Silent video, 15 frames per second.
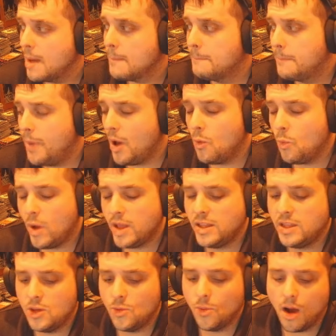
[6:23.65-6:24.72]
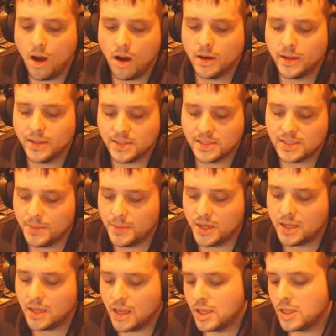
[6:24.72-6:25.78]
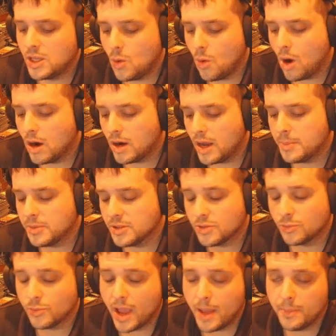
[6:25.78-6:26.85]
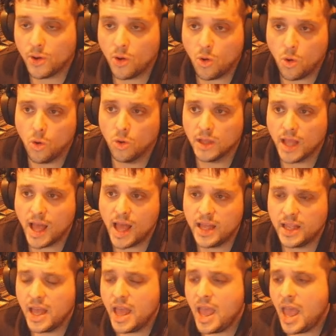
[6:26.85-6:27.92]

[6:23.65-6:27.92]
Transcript: But when you are in Simic, you are able to ramp a whole lot.